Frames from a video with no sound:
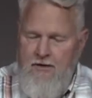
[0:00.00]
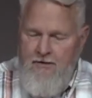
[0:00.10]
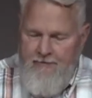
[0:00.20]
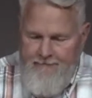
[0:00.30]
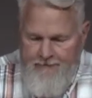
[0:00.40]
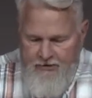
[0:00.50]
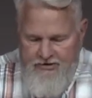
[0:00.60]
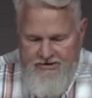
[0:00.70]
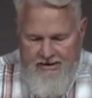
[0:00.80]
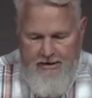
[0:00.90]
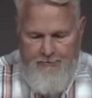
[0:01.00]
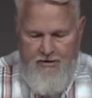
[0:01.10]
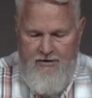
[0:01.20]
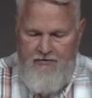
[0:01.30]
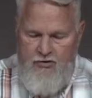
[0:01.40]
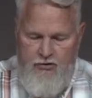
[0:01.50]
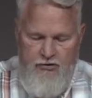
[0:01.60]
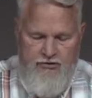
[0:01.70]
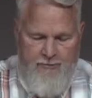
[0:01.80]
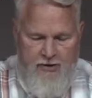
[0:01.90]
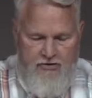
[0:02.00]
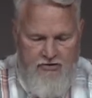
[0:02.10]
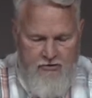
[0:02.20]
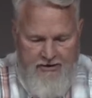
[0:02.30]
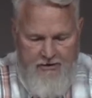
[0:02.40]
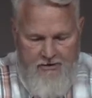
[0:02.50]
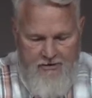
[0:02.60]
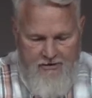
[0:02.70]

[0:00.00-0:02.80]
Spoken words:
the first step of a true spiritual leader.